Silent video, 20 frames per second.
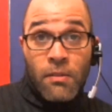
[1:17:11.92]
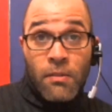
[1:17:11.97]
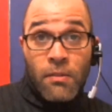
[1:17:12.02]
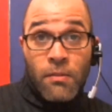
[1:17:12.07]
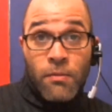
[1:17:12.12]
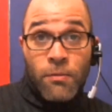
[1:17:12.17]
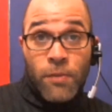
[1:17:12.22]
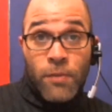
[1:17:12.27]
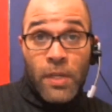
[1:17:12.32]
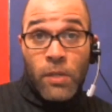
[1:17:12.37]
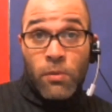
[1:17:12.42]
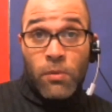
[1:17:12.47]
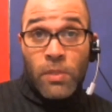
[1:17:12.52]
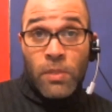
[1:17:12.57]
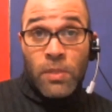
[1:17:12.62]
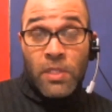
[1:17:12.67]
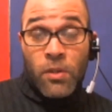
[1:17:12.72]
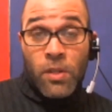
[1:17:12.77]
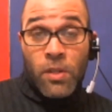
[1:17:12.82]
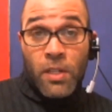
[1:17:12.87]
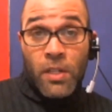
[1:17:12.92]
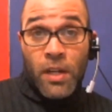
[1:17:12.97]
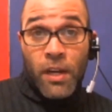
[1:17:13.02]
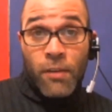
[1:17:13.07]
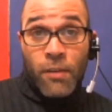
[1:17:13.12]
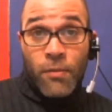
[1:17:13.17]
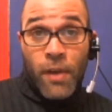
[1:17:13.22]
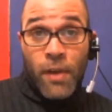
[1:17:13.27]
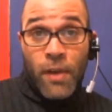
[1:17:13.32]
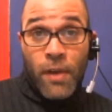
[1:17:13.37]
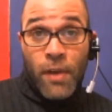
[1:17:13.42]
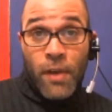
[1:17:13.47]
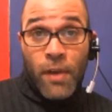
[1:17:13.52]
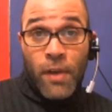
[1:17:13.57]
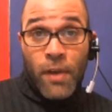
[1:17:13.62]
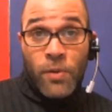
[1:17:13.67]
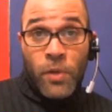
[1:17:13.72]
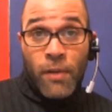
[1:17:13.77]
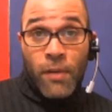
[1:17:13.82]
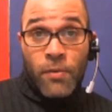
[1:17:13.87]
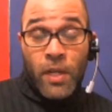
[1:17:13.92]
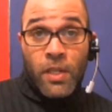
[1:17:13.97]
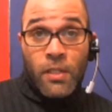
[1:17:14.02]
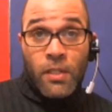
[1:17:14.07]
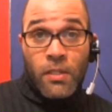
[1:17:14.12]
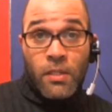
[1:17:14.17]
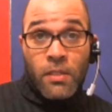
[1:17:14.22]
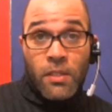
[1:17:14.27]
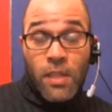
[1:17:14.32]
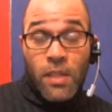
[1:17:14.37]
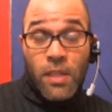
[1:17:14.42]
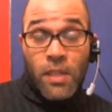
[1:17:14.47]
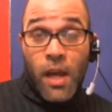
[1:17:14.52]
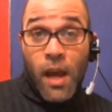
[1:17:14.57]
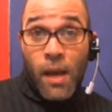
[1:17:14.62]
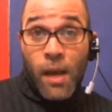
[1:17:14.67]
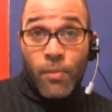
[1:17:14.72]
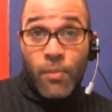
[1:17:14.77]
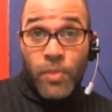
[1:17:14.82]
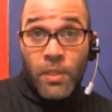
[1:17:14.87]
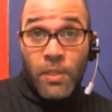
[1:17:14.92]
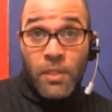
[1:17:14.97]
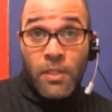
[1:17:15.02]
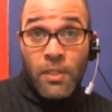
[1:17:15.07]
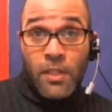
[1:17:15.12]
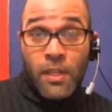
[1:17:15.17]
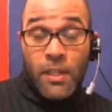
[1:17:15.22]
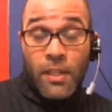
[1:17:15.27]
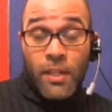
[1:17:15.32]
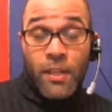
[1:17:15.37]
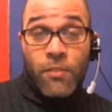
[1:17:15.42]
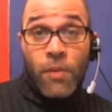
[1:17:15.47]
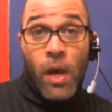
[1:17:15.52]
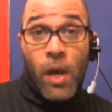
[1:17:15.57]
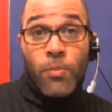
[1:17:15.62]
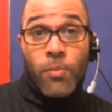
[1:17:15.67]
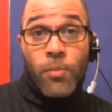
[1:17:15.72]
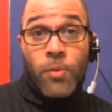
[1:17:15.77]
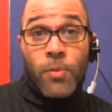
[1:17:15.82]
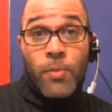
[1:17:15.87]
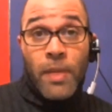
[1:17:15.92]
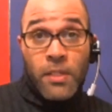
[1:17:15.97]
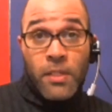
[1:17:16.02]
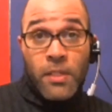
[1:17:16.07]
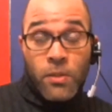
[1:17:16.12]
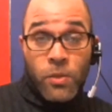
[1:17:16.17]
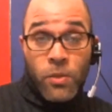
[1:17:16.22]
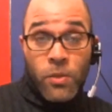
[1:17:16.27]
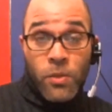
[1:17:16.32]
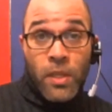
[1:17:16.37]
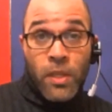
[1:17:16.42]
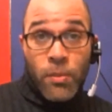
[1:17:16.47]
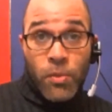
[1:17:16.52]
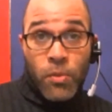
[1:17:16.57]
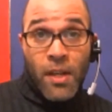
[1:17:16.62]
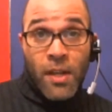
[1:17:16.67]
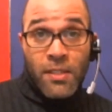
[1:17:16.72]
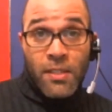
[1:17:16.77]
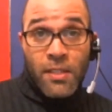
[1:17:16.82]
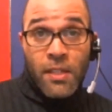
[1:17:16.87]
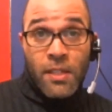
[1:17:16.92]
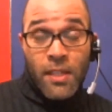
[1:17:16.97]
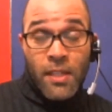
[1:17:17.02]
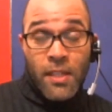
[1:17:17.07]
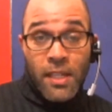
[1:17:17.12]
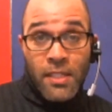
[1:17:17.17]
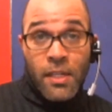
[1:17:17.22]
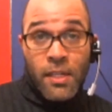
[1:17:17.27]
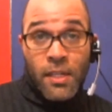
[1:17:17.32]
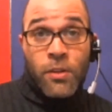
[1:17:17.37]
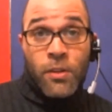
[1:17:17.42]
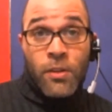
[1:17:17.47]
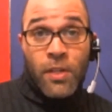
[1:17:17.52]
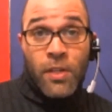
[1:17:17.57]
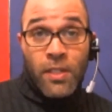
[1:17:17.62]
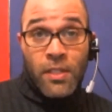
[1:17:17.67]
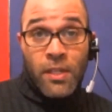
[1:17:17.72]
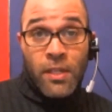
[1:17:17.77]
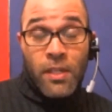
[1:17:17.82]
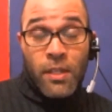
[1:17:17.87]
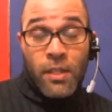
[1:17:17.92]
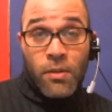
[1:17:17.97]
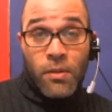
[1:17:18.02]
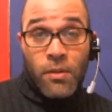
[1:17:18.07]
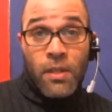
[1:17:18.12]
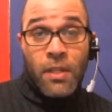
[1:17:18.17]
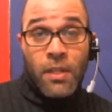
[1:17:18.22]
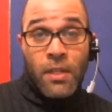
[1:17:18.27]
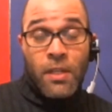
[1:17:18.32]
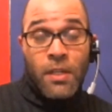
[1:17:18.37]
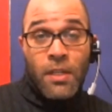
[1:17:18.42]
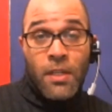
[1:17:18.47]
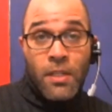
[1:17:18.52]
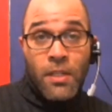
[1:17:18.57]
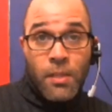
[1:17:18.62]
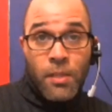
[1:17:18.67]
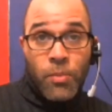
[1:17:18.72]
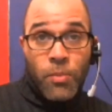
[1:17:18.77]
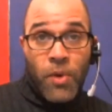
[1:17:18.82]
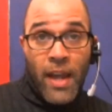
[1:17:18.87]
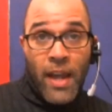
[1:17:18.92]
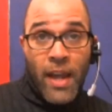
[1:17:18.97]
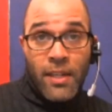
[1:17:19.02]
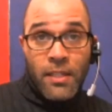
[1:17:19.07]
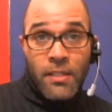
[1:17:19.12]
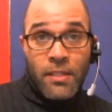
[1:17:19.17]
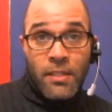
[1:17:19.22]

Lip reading: feel was good enough after you were done, you didn't stop and give up because you enjoyed the process, and that's how you continued to practice.